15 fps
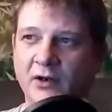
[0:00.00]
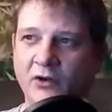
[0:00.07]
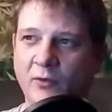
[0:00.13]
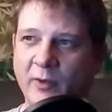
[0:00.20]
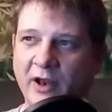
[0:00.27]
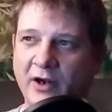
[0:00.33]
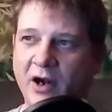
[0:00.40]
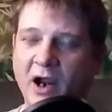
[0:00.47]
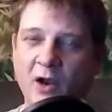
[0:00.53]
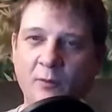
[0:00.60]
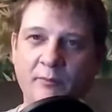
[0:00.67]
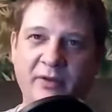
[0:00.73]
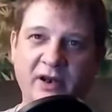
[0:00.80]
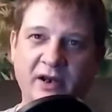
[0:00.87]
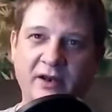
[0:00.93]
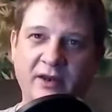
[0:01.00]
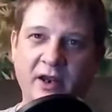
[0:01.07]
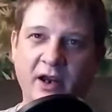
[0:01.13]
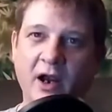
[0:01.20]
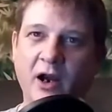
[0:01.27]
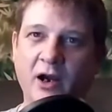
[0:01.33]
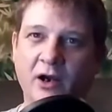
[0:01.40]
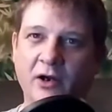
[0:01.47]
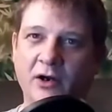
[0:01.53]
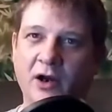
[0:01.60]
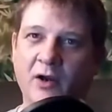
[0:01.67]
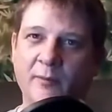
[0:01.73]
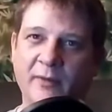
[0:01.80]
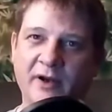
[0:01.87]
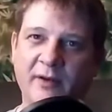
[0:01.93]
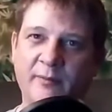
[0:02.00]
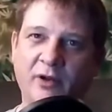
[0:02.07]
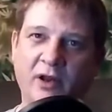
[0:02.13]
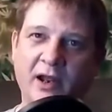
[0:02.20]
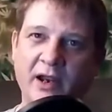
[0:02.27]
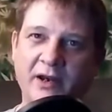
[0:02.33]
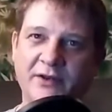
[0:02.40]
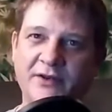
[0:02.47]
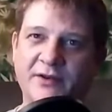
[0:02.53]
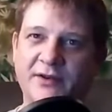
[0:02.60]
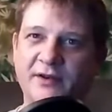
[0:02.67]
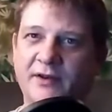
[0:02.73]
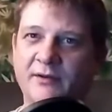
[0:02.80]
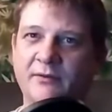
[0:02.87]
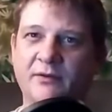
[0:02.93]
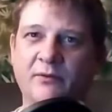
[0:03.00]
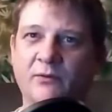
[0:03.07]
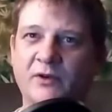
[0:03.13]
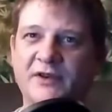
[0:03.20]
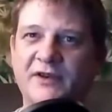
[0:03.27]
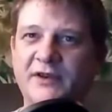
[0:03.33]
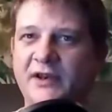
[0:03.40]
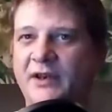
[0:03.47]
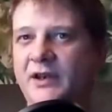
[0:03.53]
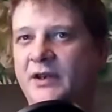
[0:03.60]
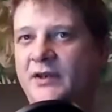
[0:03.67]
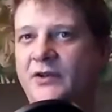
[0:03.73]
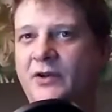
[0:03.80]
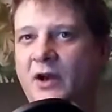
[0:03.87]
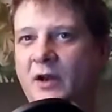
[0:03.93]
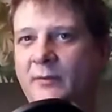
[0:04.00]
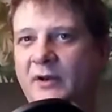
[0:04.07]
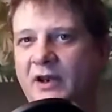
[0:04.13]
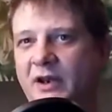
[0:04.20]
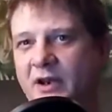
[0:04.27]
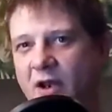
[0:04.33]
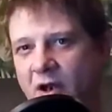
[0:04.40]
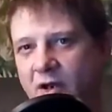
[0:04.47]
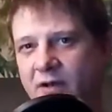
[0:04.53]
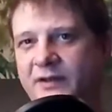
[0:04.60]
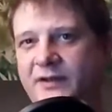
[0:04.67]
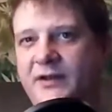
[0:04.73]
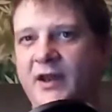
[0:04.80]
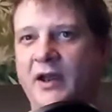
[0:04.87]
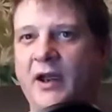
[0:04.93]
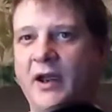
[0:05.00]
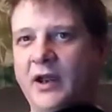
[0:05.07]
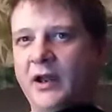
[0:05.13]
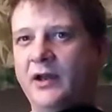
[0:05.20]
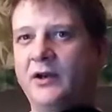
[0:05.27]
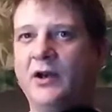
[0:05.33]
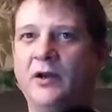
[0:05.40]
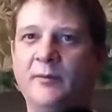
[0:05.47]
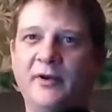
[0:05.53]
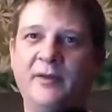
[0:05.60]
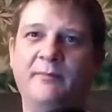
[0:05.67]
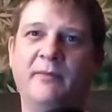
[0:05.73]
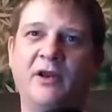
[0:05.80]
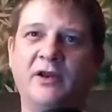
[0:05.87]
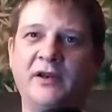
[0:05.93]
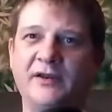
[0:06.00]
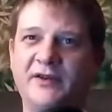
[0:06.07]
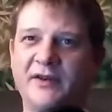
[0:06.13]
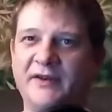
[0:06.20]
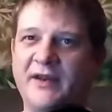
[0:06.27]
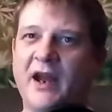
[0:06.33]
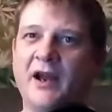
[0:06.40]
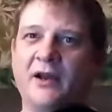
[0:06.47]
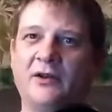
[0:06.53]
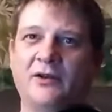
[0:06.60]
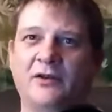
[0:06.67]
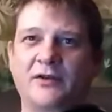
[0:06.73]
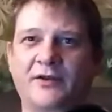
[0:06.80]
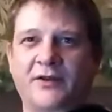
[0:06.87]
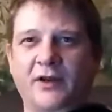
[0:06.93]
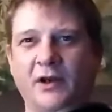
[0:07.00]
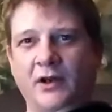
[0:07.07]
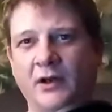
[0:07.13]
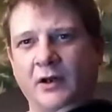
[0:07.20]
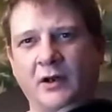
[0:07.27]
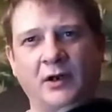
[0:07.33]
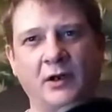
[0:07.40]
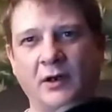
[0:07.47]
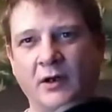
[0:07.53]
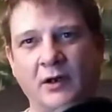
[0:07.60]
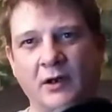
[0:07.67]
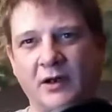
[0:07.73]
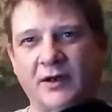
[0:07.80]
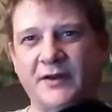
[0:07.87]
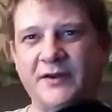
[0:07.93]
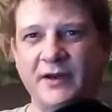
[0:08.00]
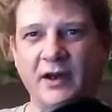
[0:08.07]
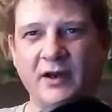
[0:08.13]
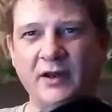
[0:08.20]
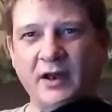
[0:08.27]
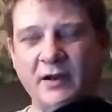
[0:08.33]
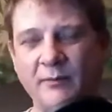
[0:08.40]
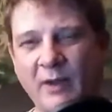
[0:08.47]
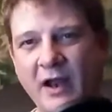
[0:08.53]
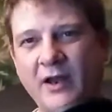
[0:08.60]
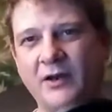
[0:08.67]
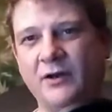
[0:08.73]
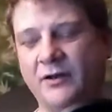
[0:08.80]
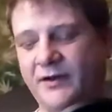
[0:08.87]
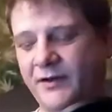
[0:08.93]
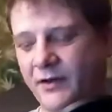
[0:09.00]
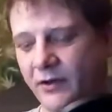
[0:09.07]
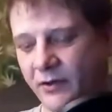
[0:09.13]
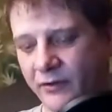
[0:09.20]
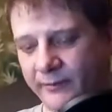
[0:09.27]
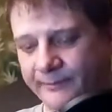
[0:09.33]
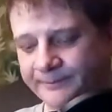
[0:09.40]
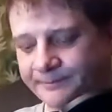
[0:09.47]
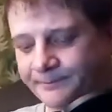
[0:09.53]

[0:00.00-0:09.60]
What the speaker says: no matter how big they are or how many plants were seized or how many guns they had or how many millions of dollars. Because none of that matters, you know.